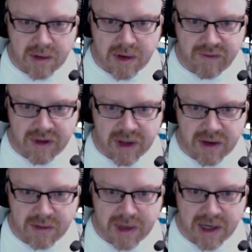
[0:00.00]
it really
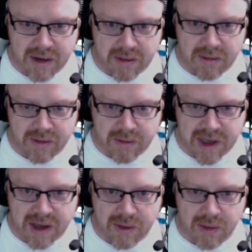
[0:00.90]
doesn't matter. We'll just
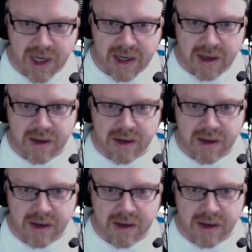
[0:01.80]
make it white.